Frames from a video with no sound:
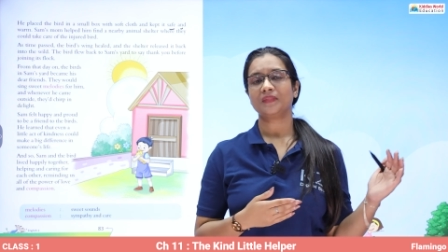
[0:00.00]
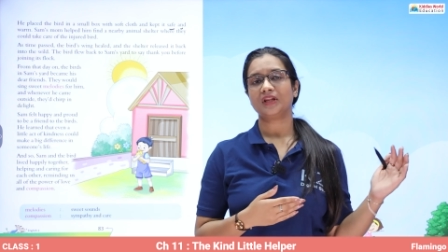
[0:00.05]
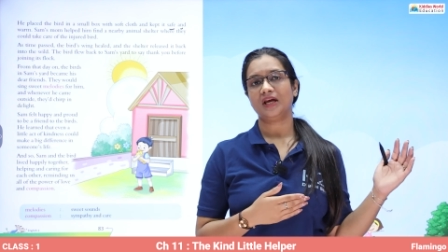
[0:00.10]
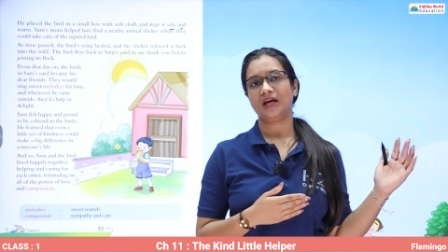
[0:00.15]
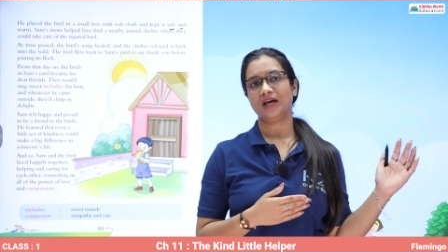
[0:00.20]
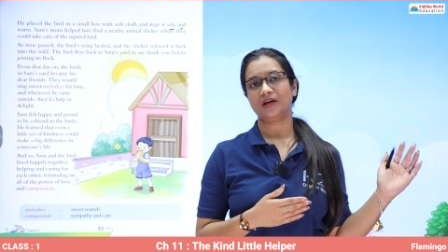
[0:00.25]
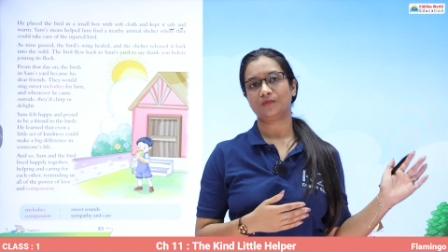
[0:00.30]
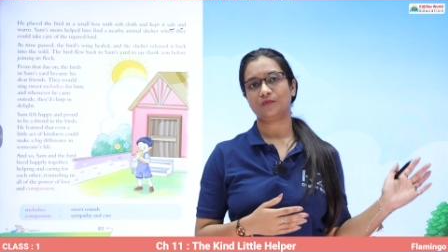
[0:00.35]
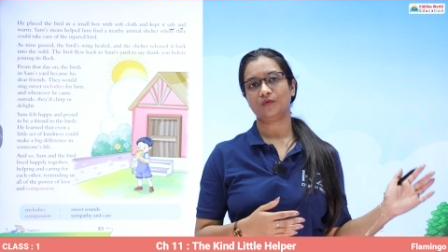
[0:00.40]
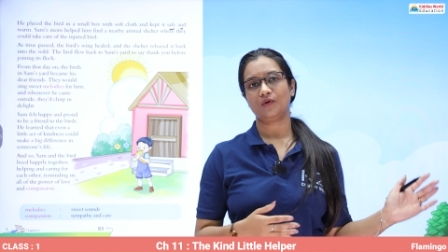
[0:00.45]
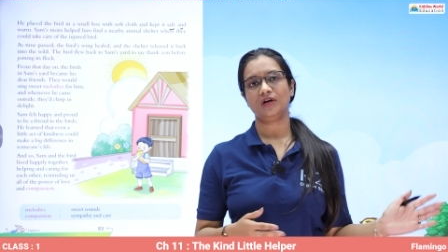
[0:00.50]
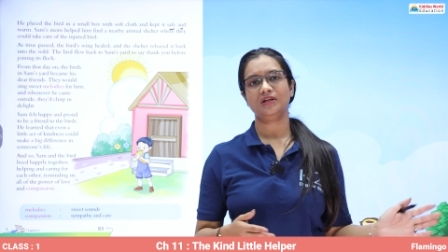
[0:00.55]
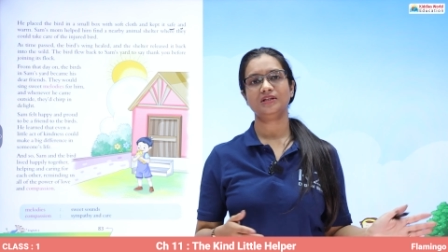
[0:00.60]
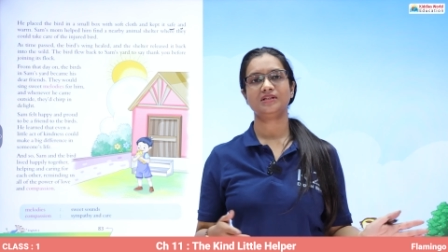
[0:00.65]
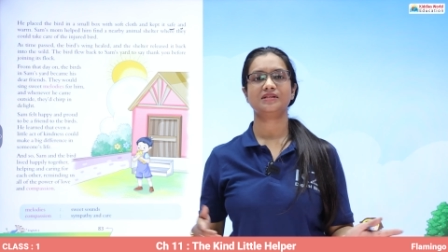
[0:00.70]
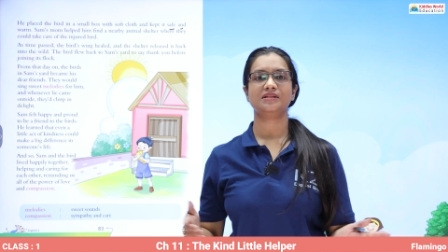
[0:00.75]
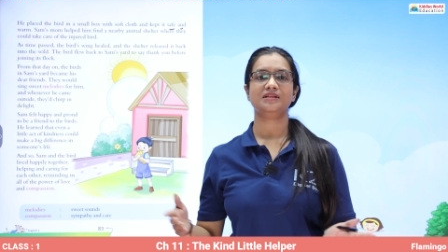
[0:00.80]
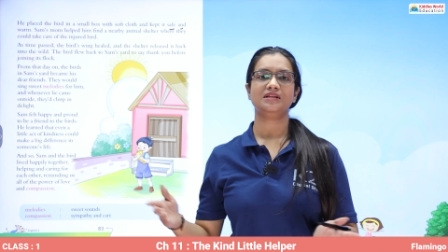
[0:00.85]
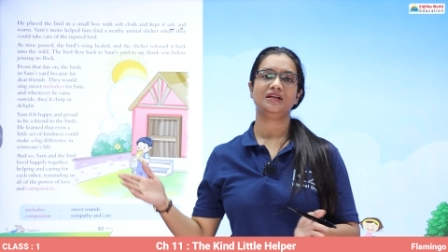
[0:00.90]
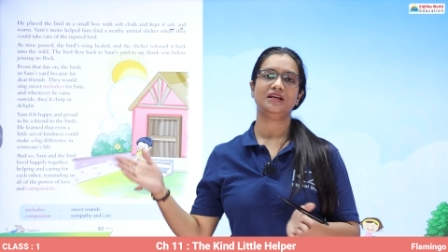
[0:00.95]
it
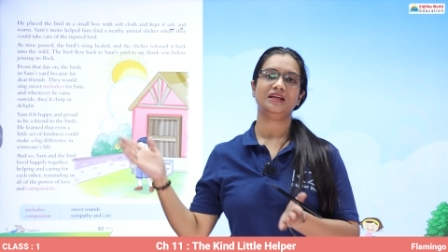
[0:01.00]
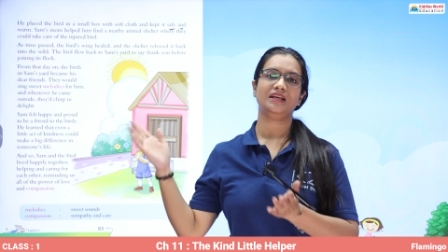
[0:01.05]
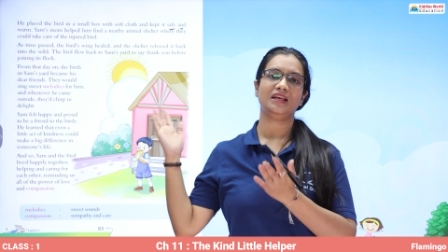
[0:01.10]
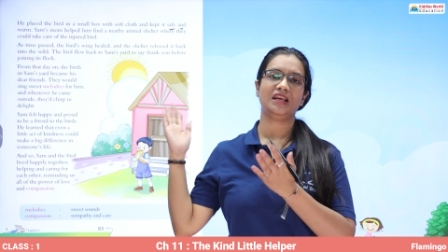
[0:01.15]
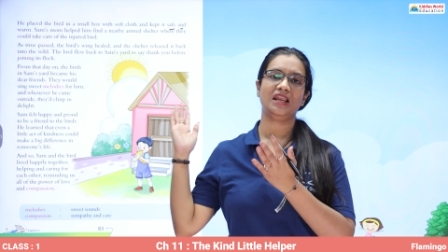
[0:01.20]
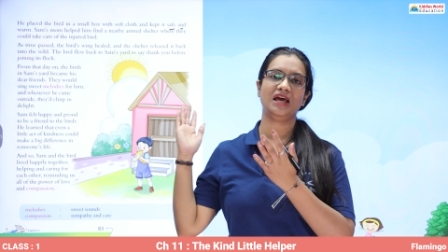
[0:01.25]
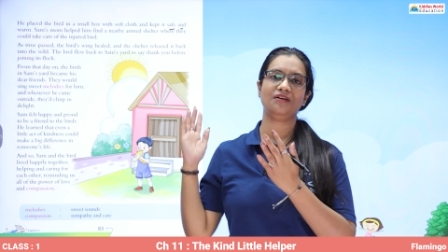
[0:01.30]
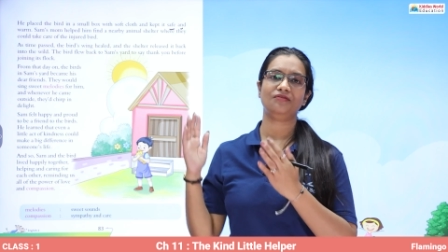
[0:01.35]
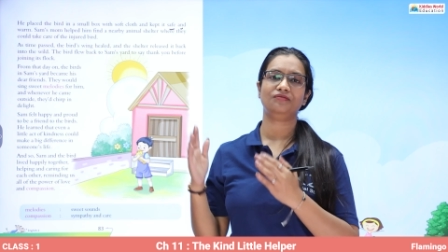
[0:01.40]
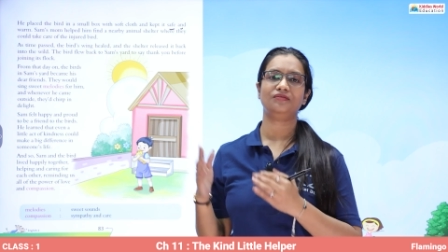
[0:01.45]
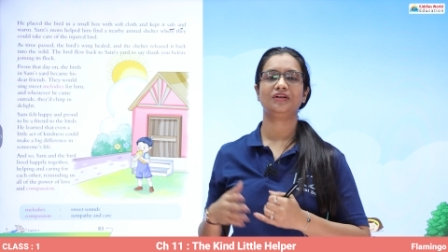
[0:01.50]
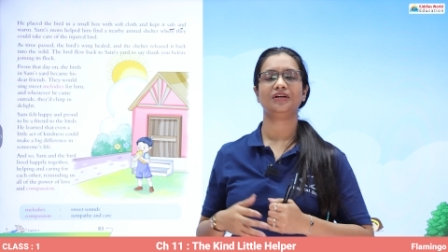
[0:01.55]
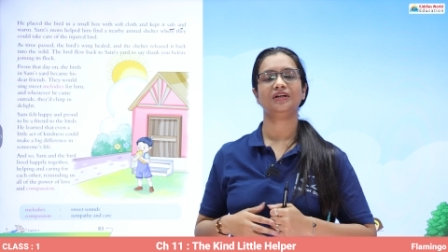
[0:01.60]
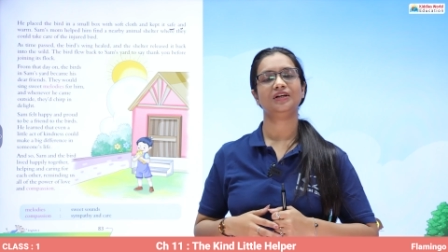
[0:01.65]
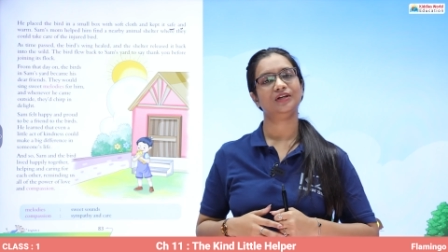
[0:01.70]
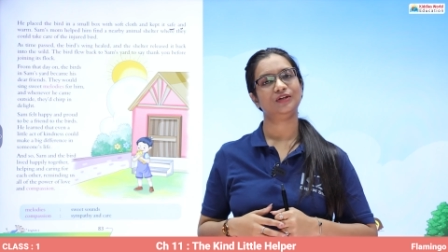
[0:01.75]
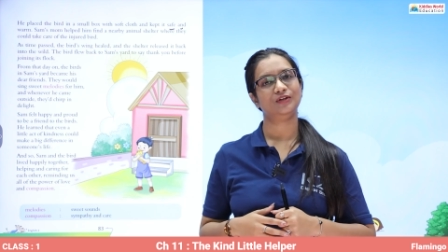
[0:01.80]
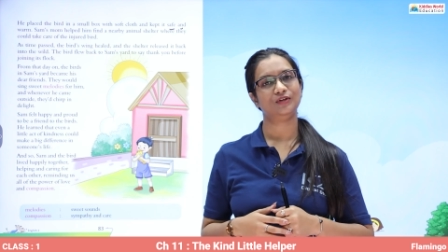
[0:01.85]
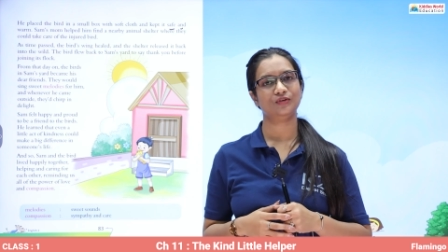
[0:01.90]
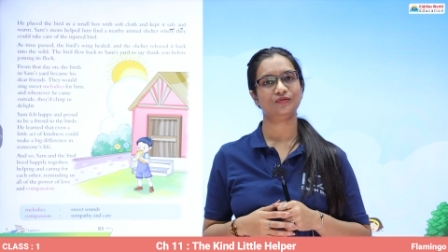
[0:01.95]
was left
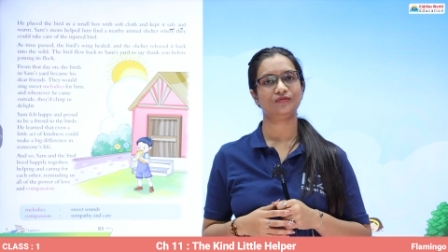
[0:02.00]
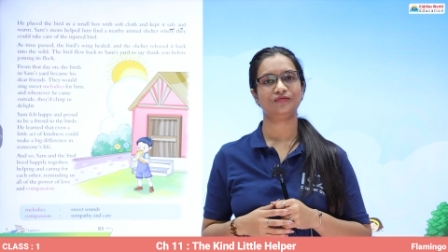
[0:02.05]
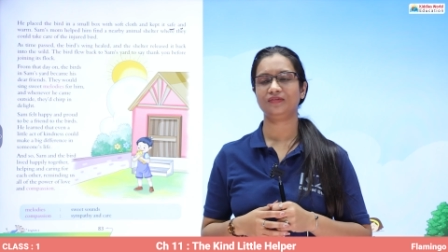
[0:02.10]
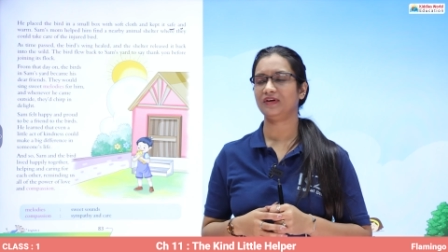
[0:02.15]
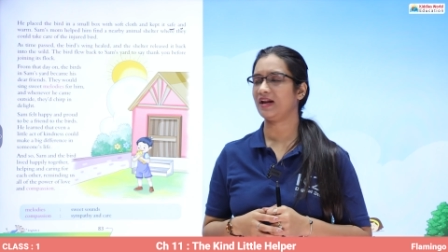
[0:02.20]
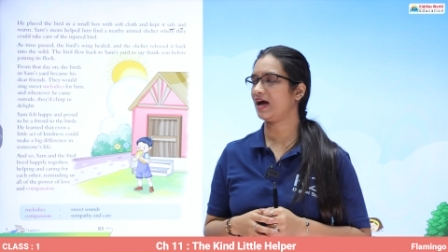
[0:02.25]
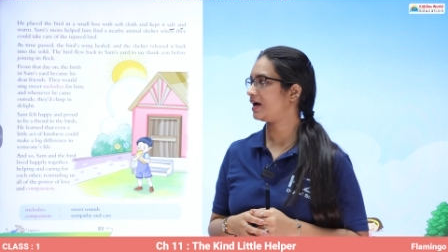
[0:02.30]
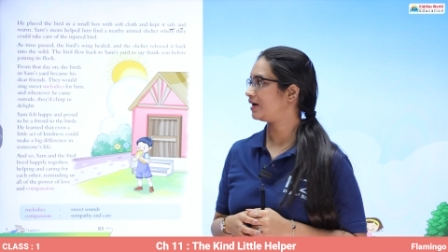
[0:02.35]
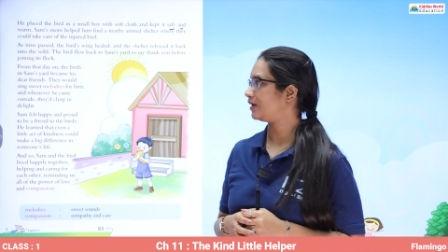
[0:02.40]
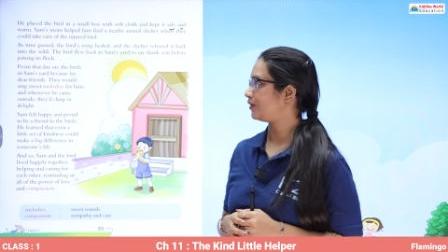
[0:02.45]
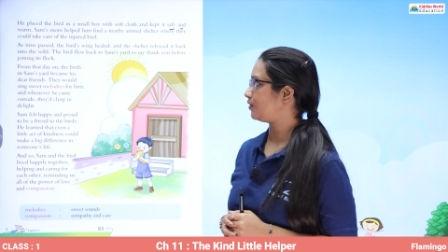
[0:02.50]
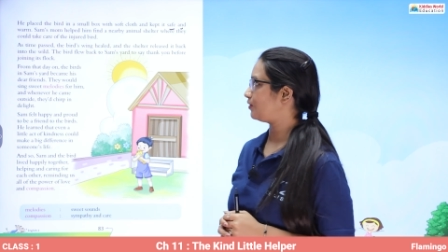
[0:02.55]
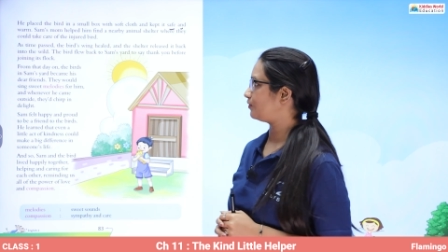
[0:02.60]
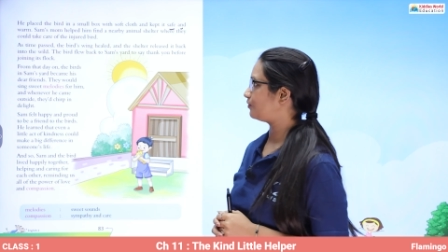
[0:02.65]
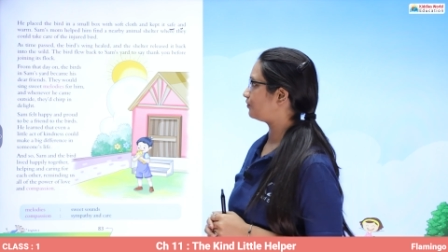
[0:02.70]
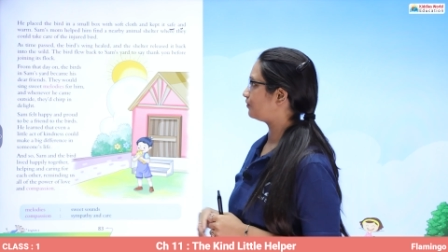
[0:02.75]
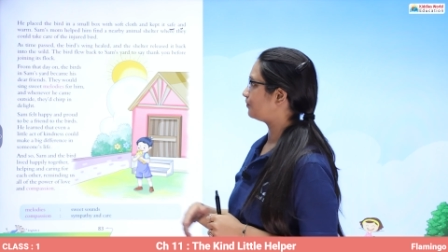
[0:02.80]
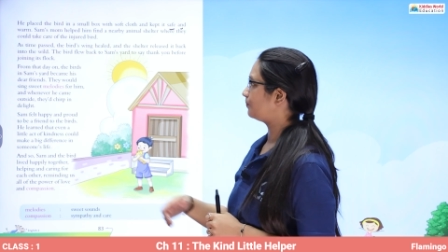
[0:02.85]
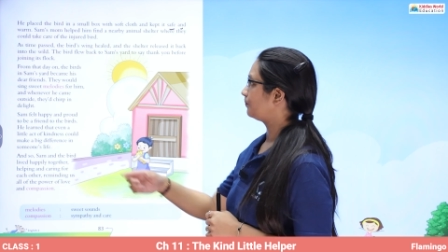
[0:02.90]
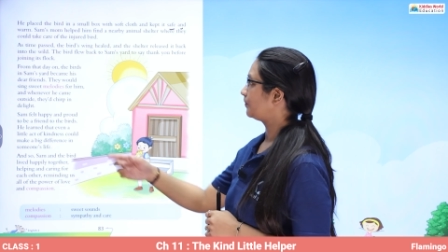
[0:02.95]
to fly
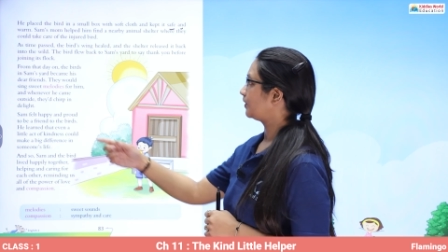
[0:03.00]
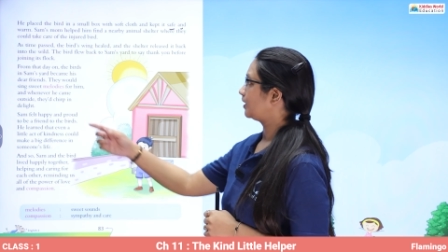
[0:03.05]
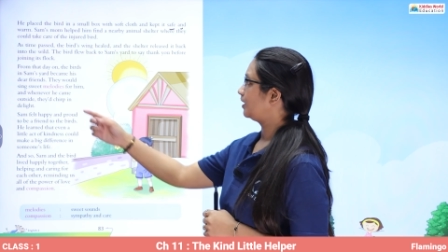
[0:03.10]
off.